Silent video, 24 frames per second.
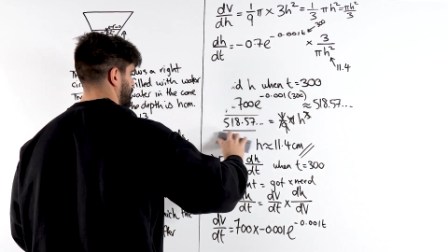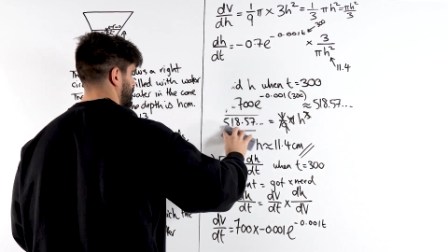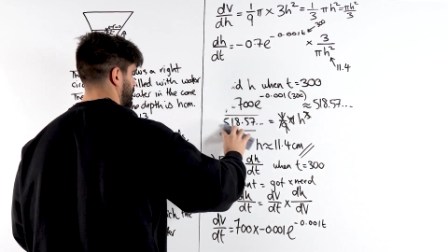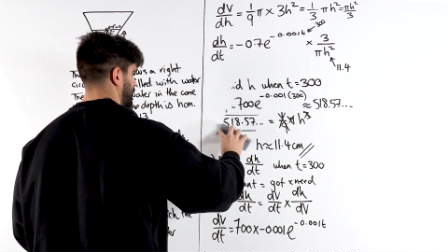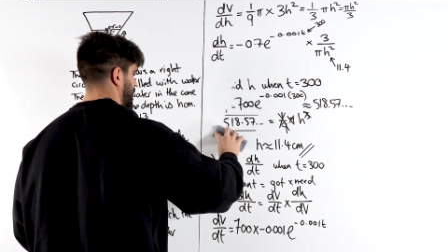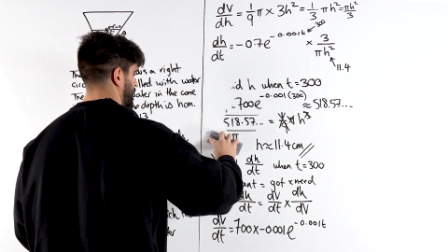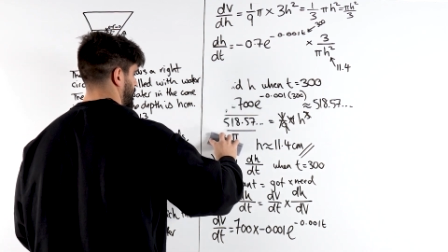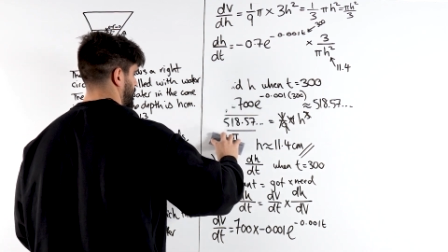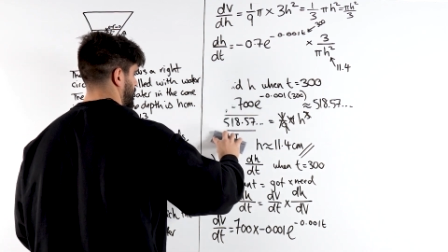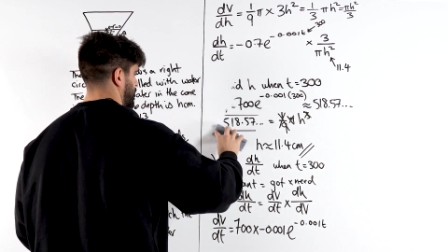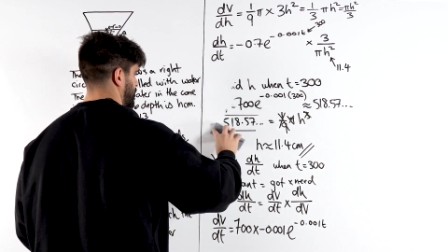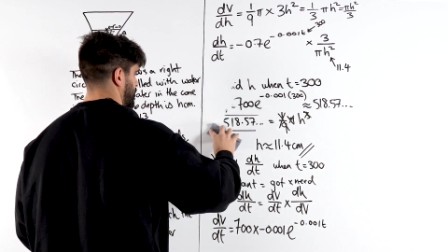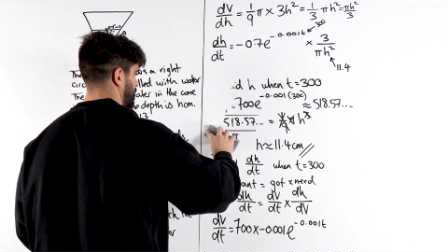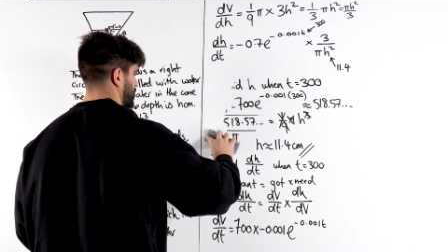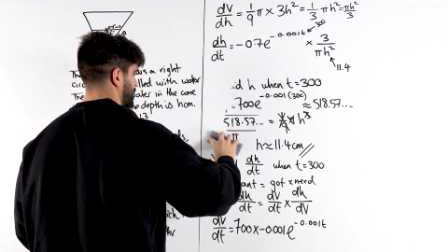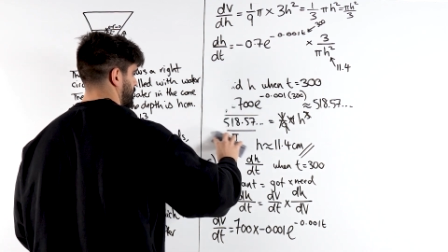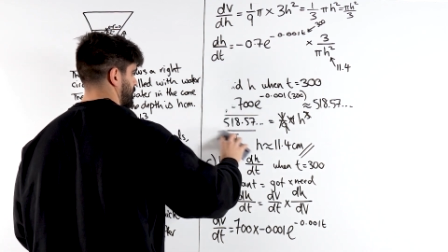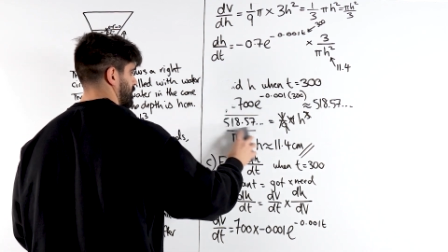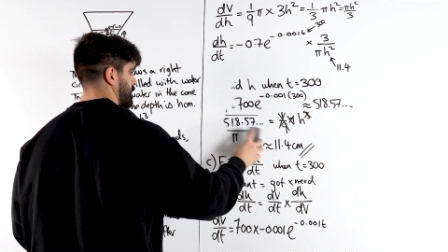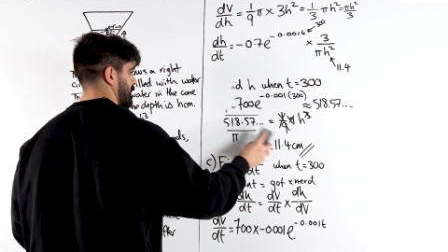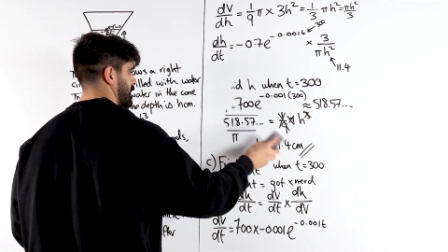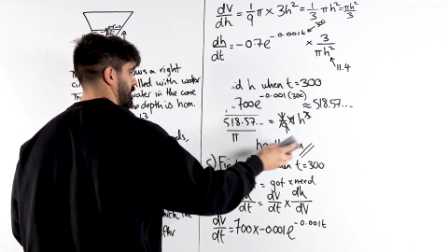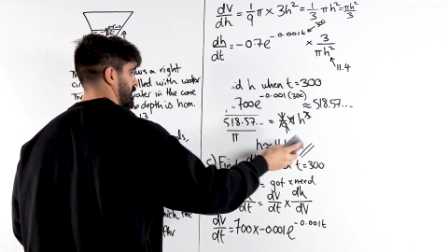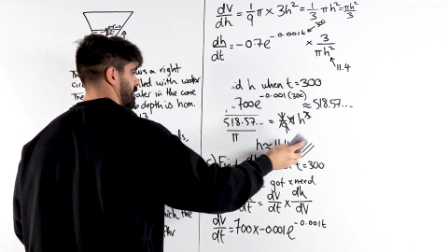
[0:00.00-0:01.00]

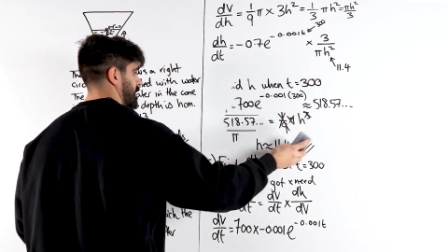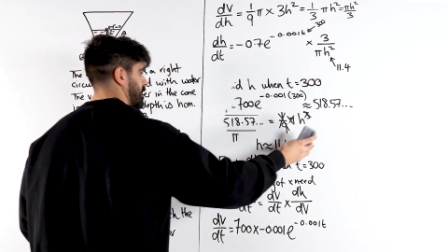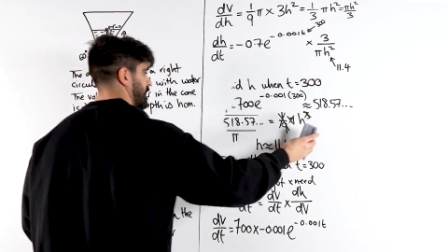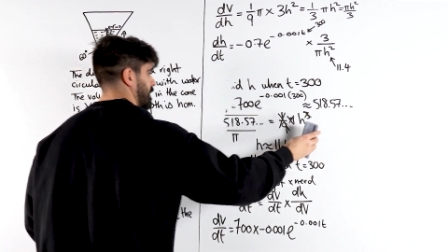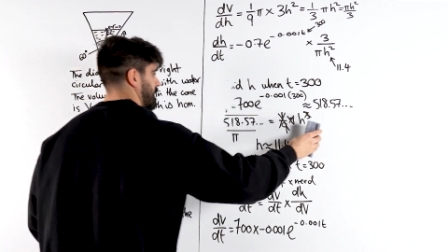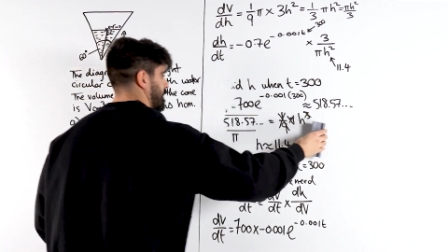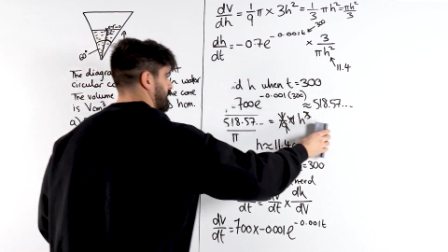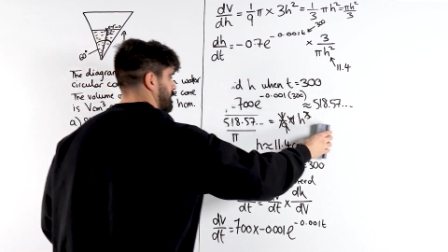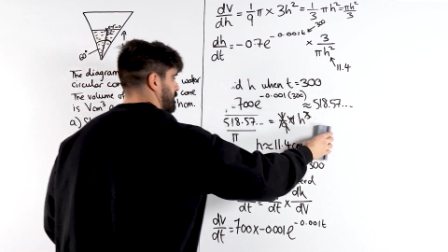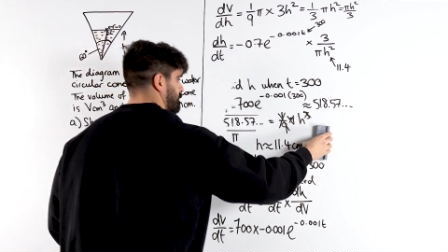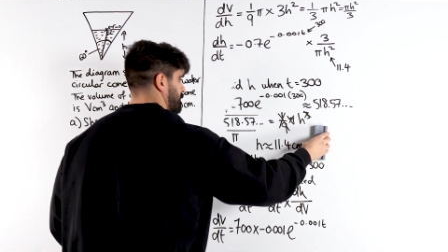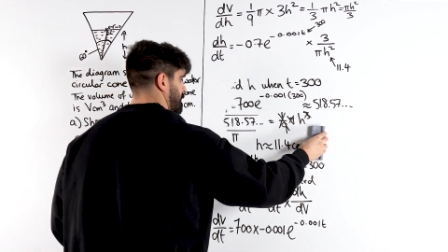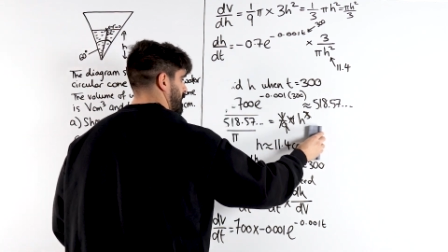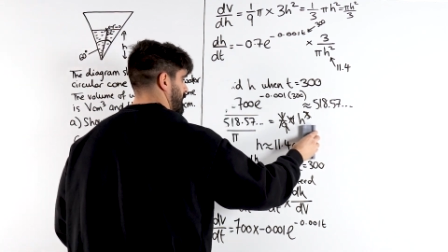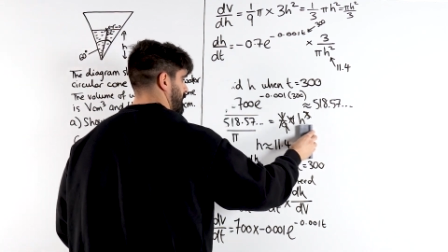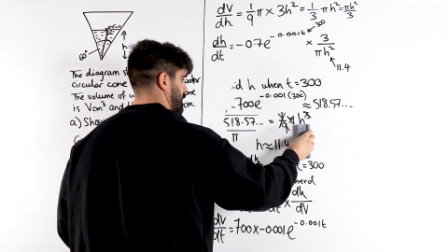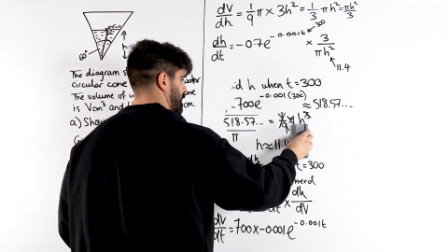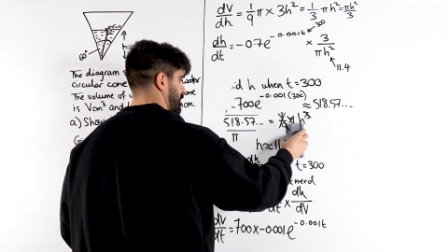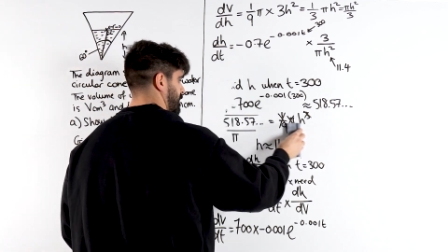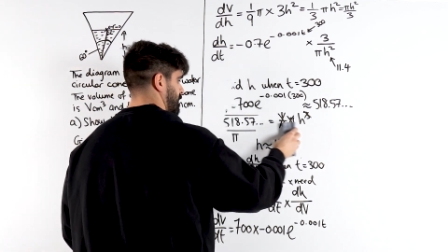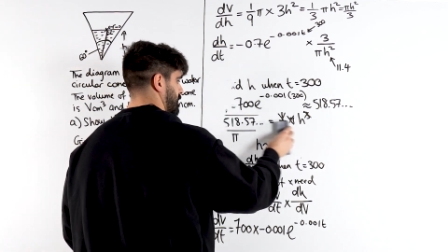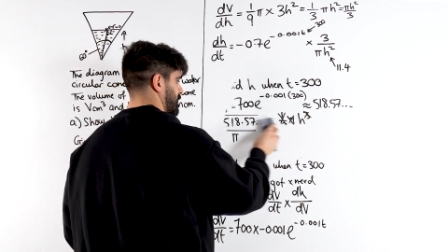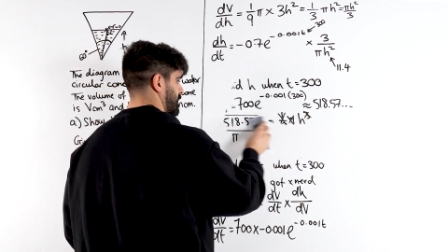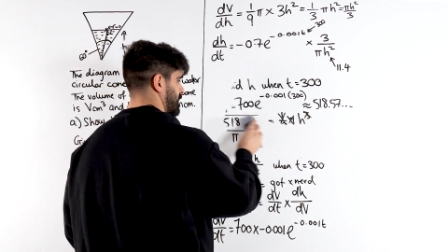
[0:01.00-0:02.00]
is
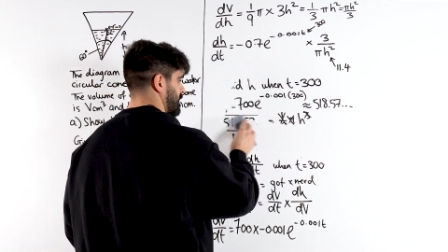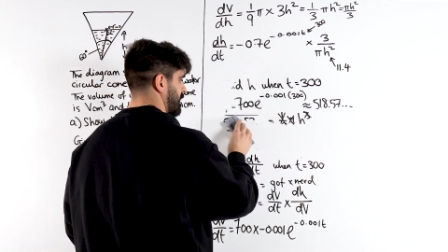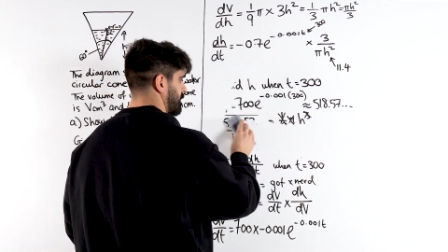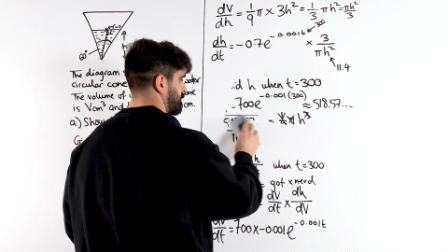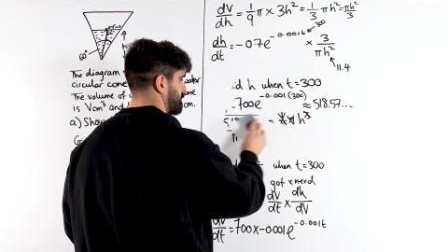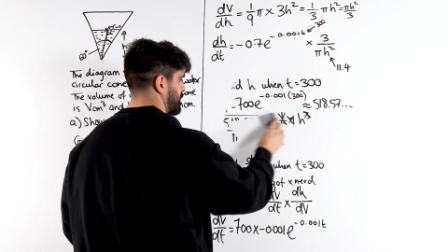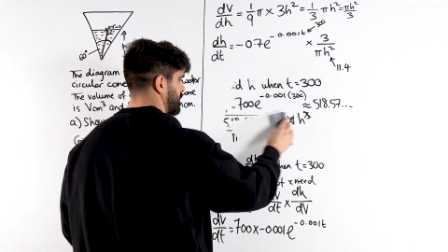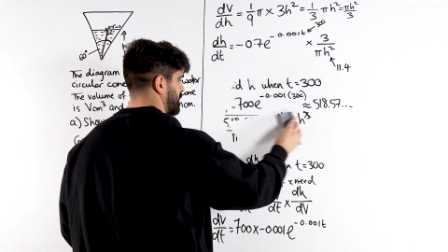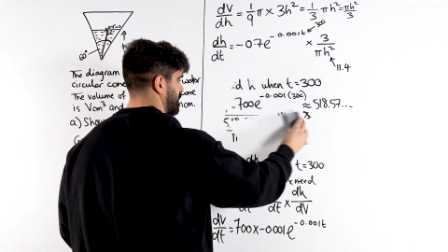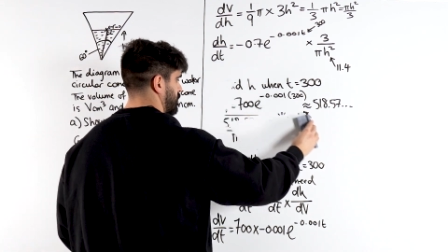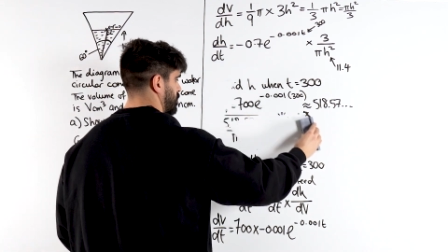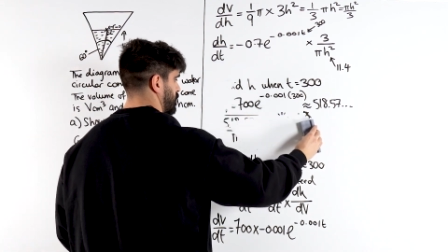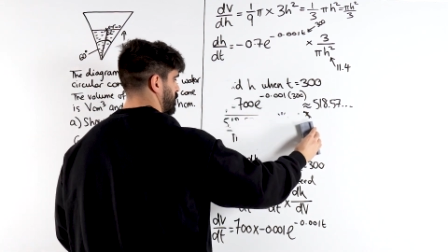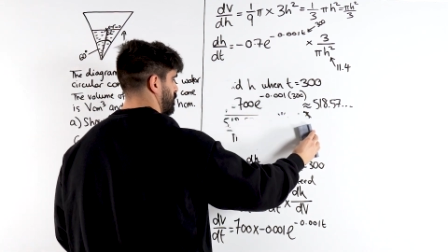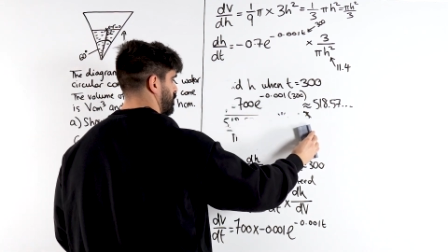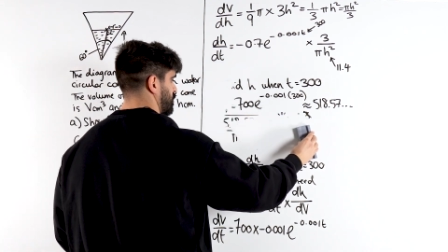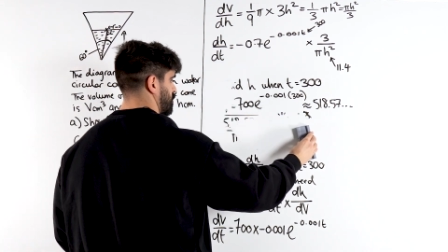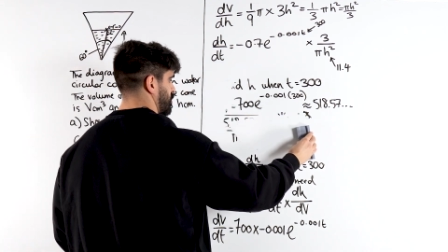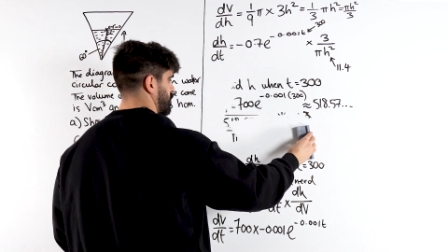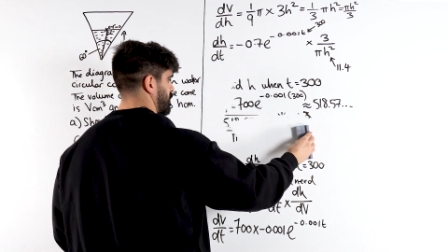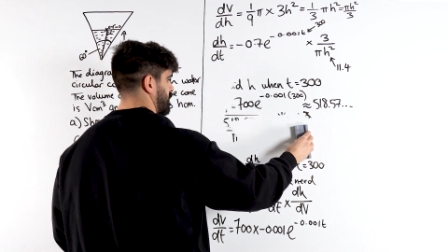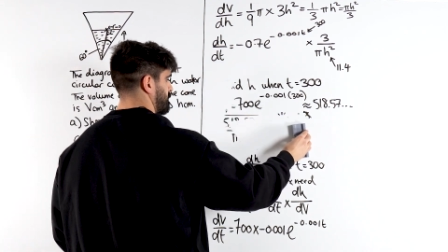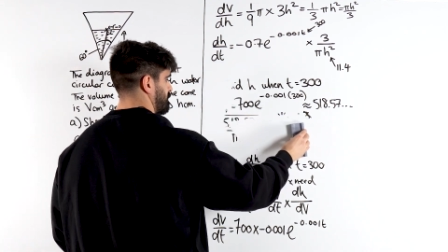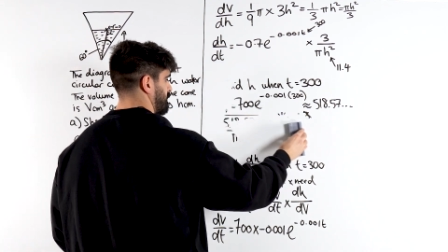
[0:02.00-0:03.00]
make the substitution